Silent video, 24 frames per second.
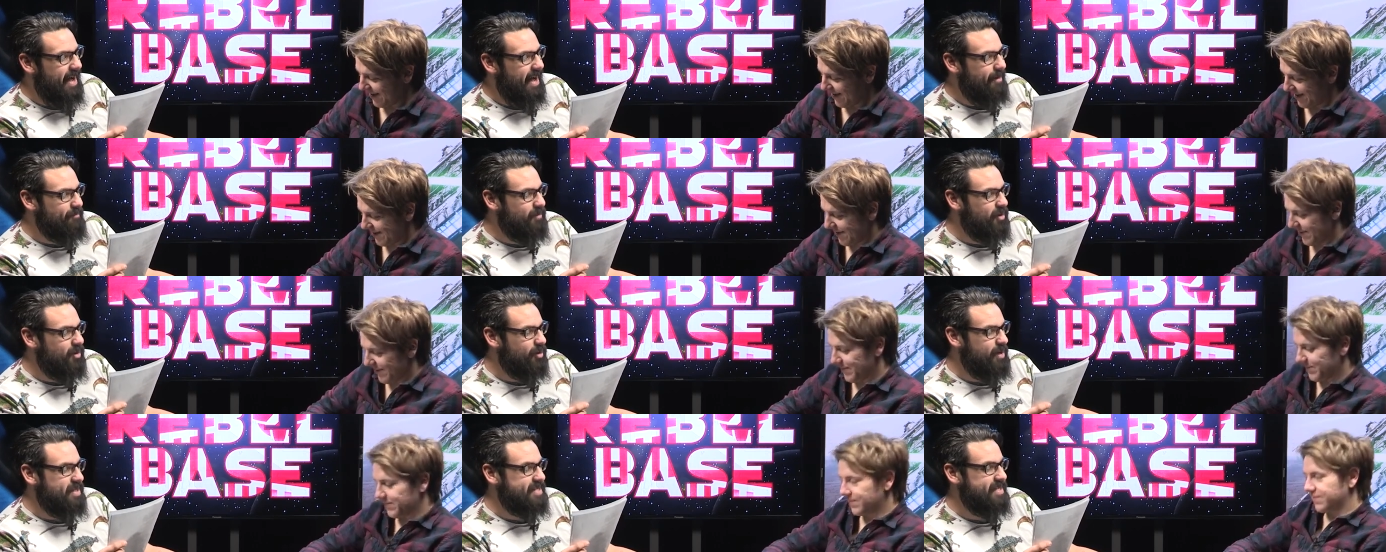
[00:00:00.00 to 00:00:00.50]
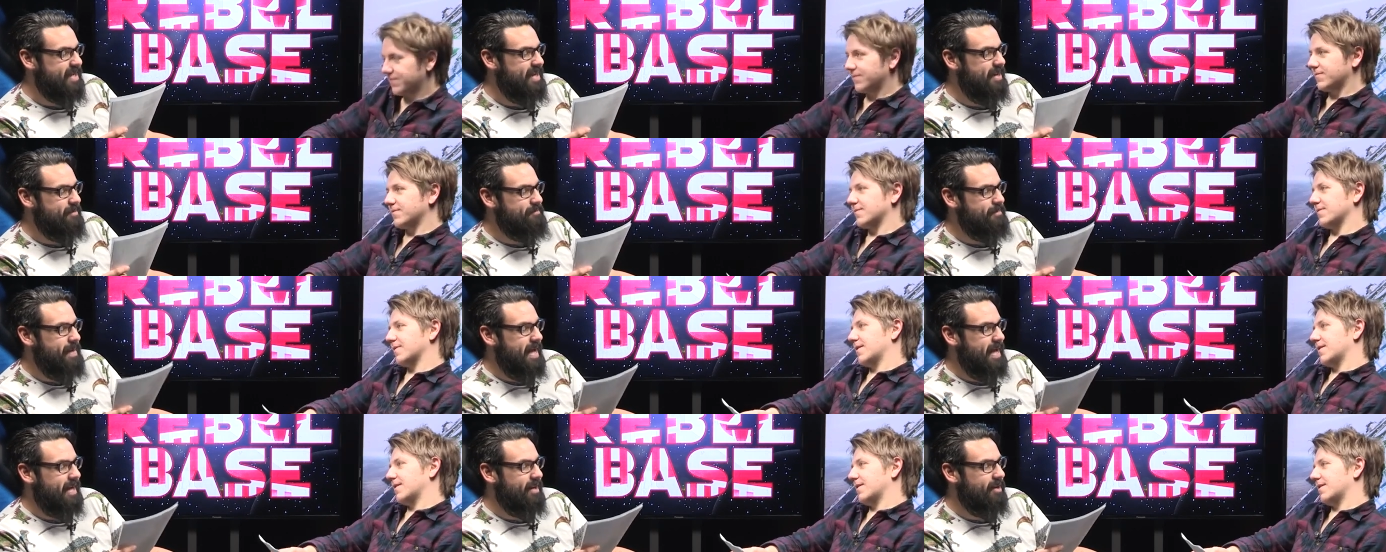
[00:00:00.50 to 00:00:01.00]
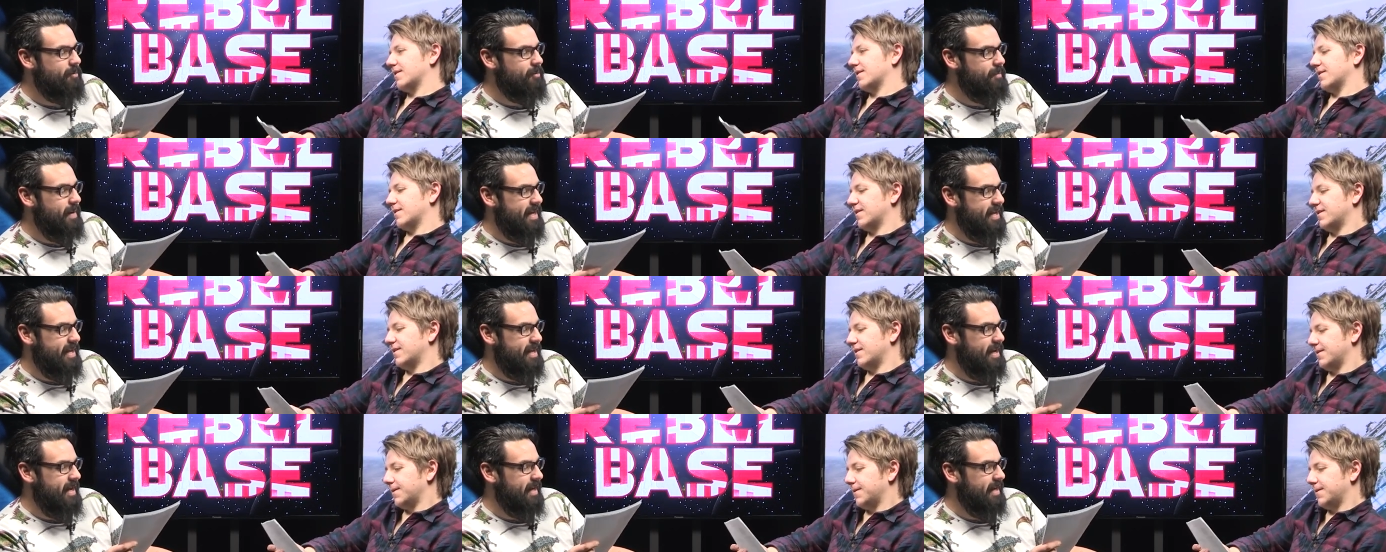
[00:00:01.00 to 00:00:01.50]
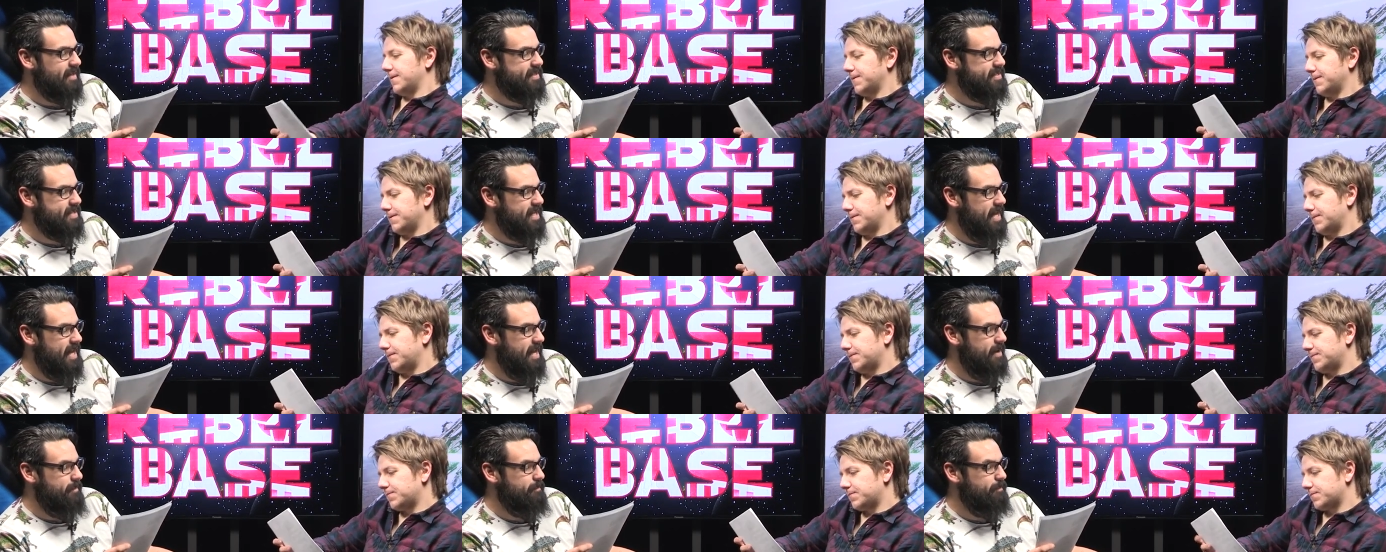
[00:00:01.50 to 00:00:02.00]
Speaker 1: Um, Krizza and Megalomaniac
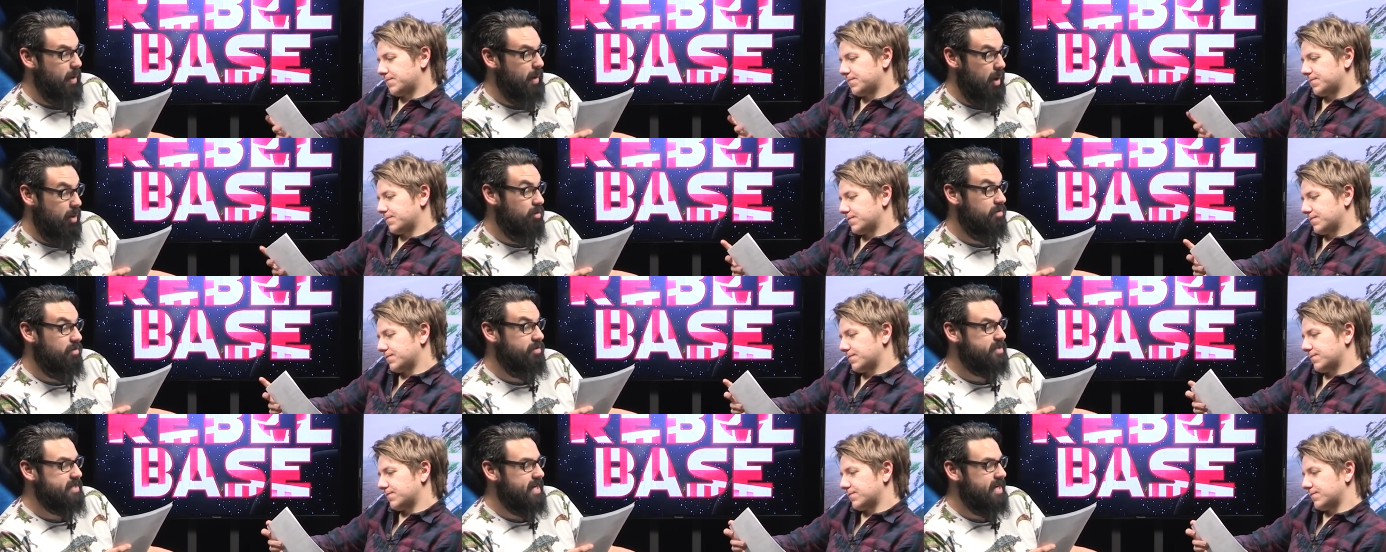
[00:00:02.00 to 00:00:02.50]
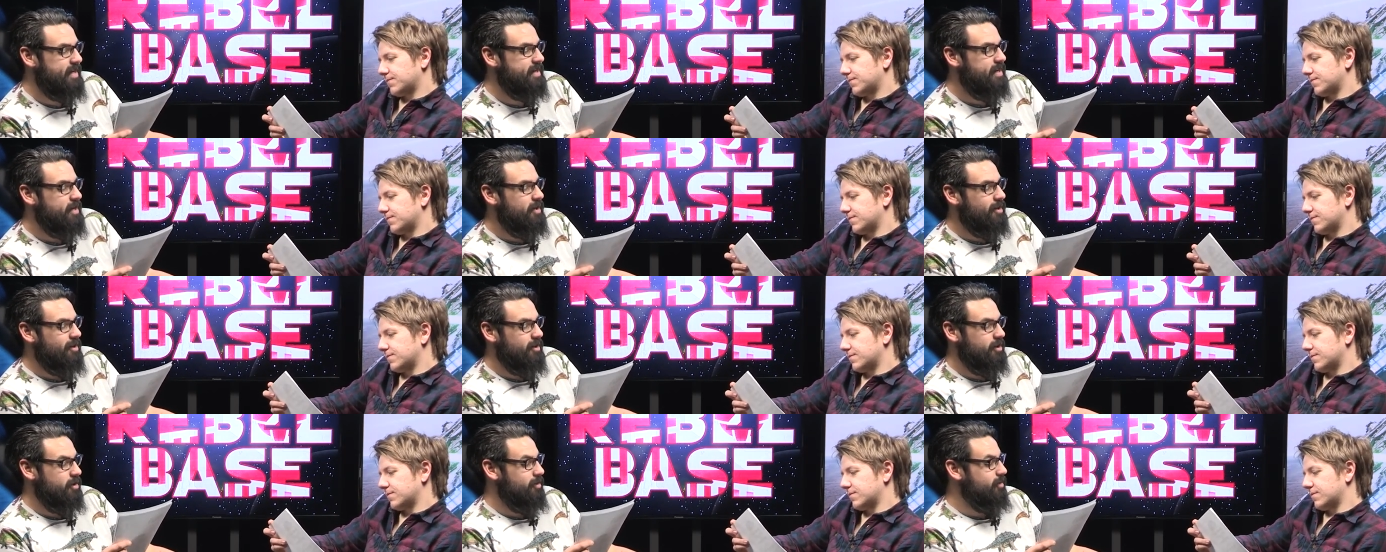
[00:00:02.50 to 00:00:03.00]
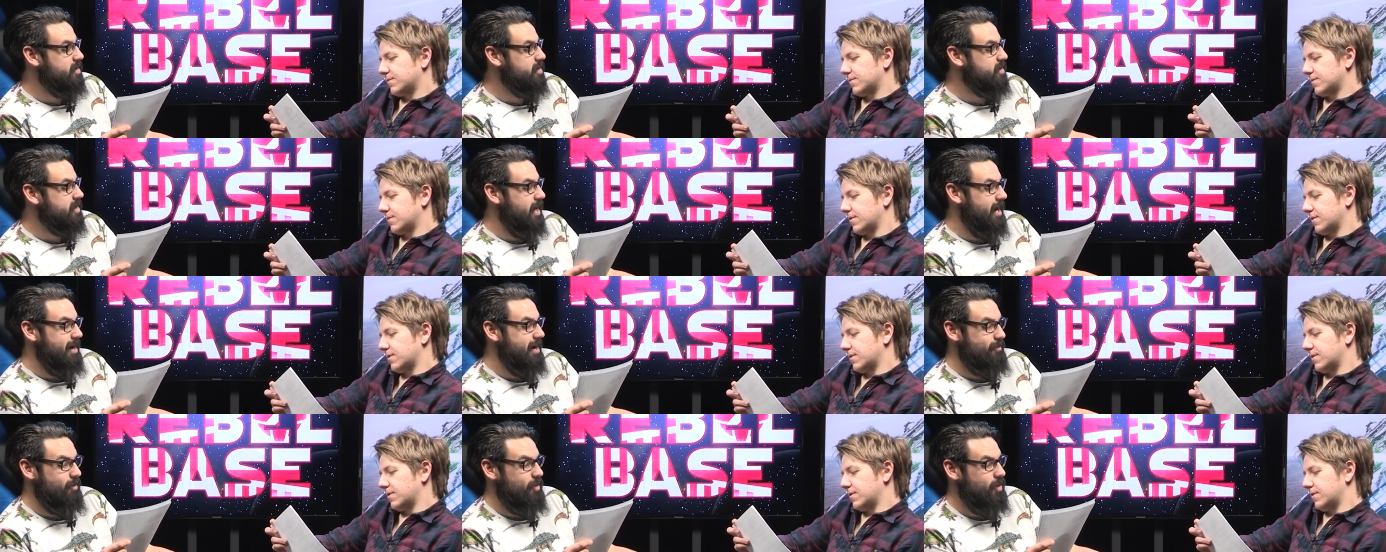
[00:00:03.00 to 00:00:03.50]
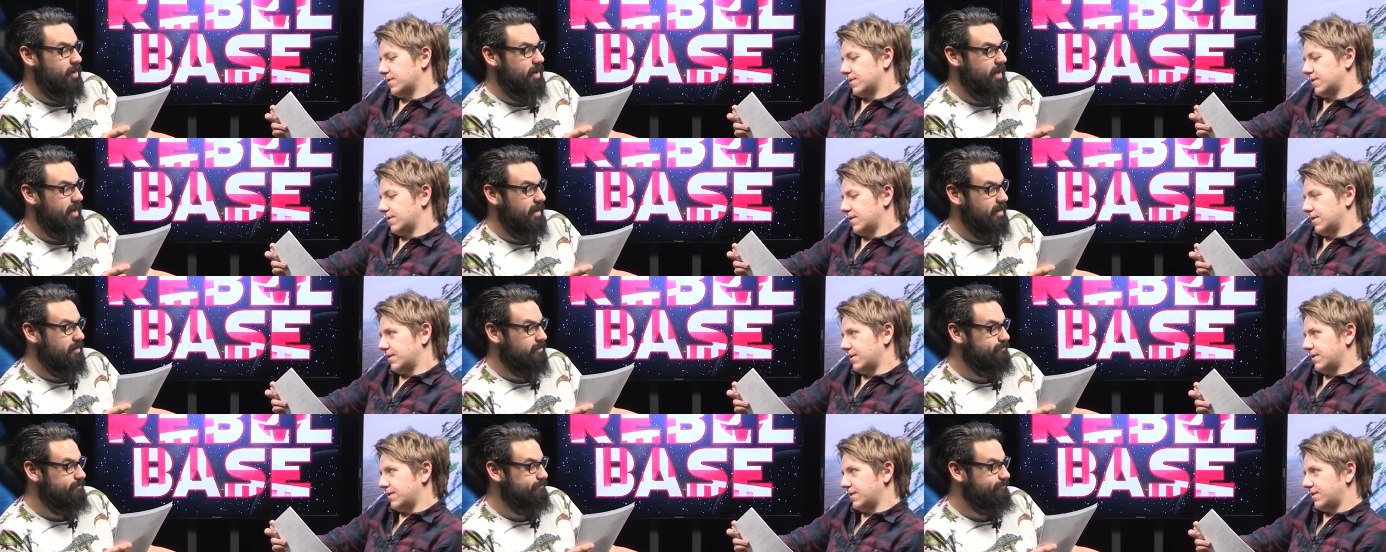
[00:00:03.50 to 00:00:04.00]
say both said Luke
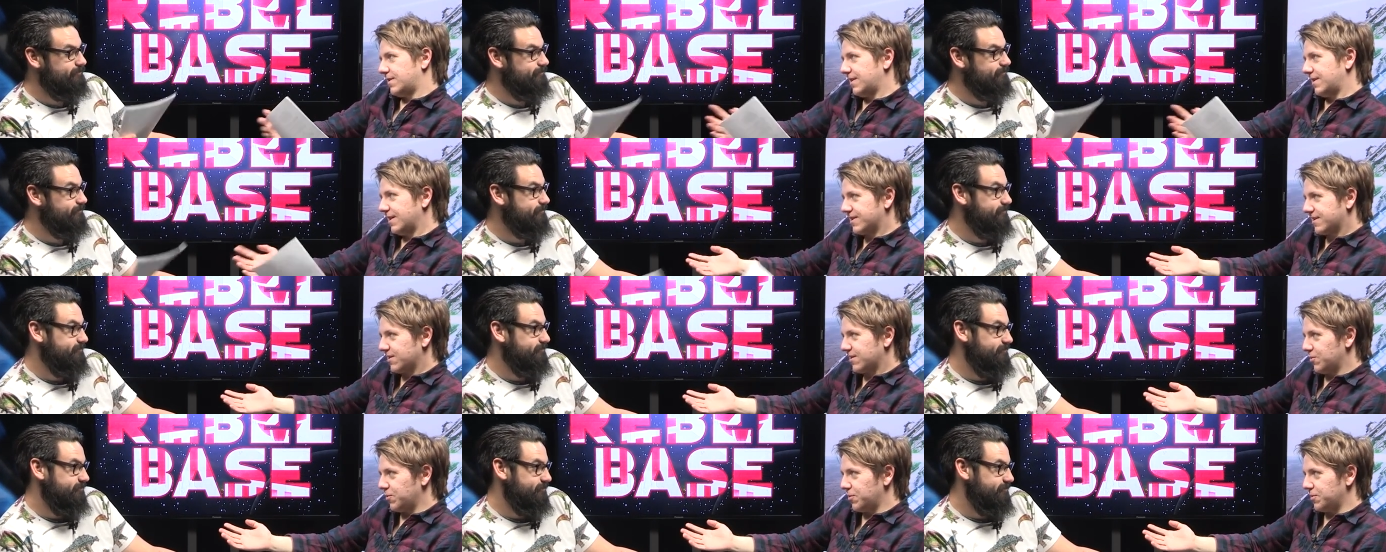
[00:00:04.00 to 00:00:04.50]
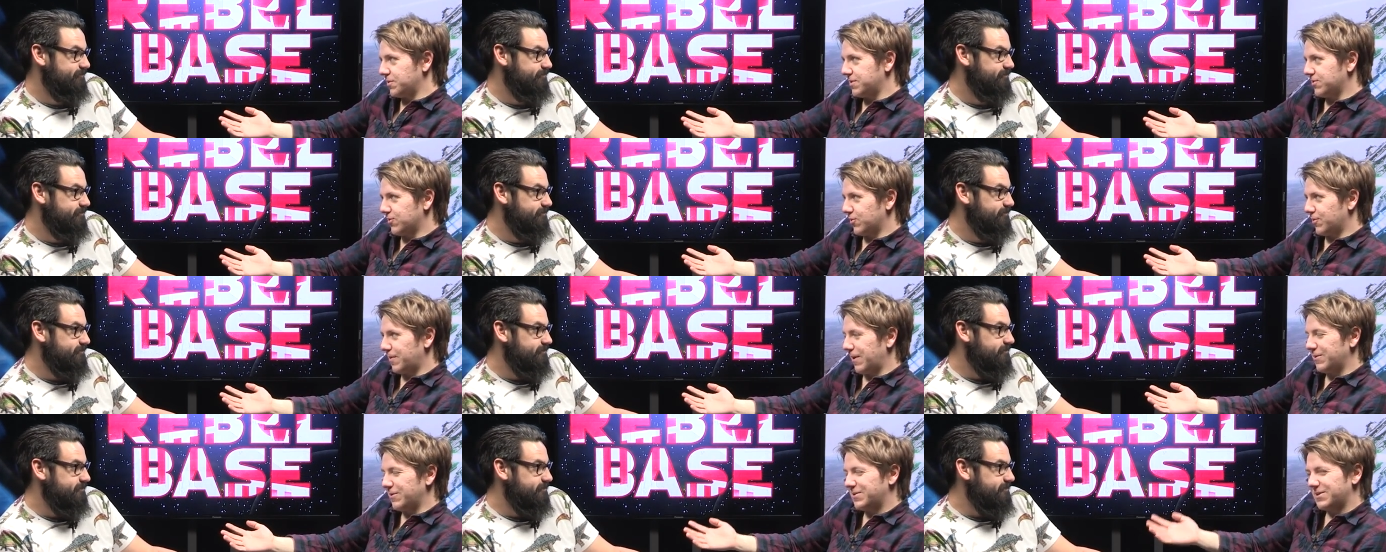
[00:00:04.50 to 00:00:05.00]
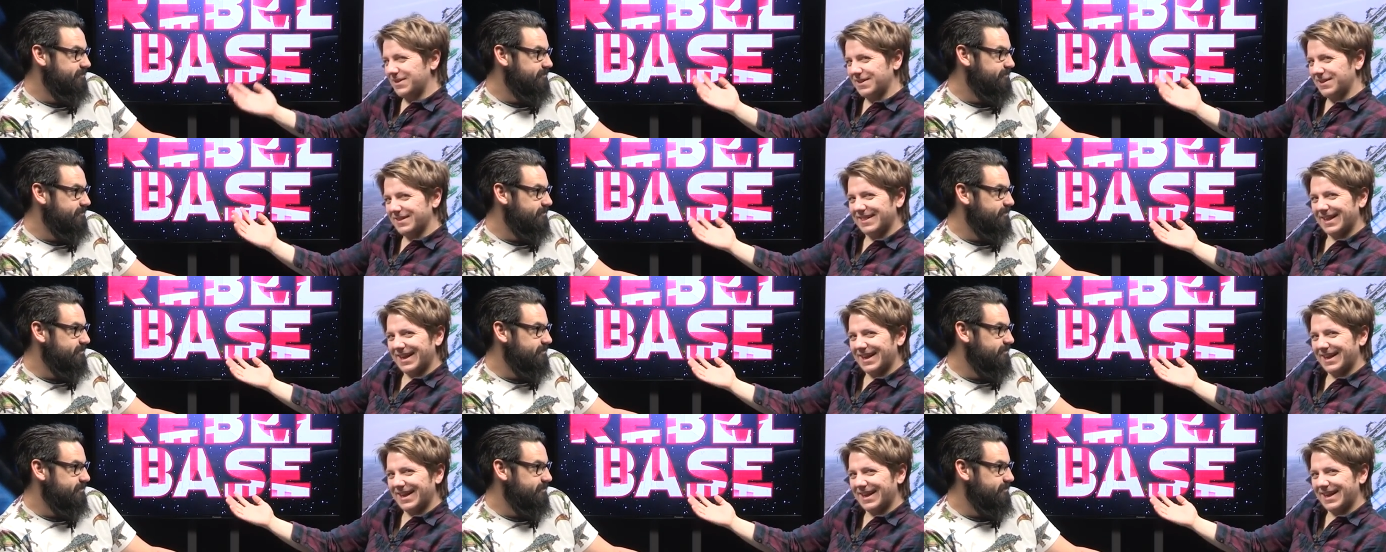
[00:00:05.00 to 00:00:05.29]
Skywalker.
Speaker 2: So that's kind of what we're talking